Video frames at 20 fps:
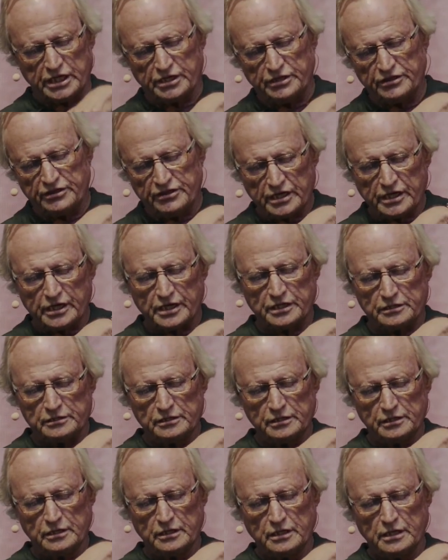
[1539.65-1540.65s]
And
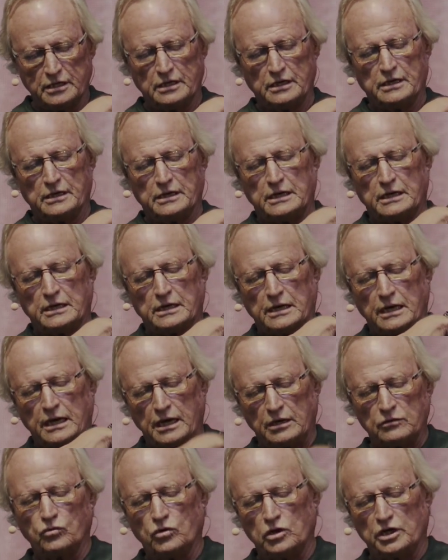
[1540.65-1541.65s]
then
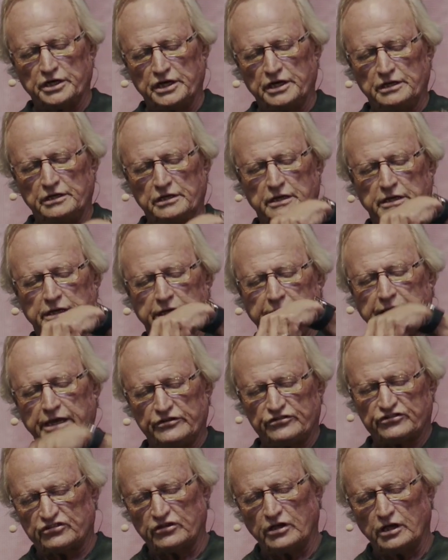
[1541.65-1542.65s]
I wanted a
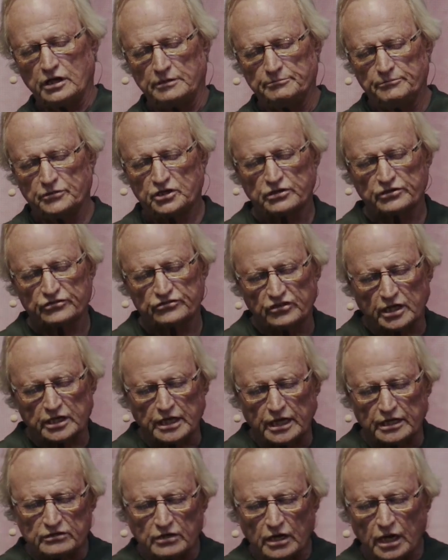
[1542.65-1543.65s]
son because I
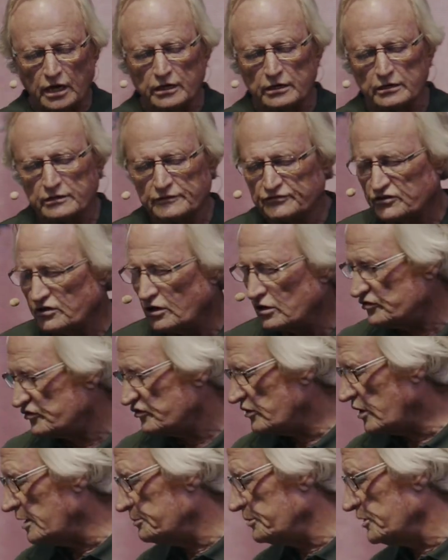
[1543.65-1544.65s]
got tired of
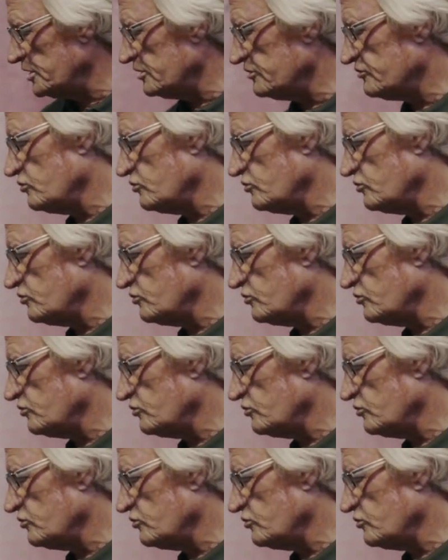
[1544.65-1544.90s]
shopping at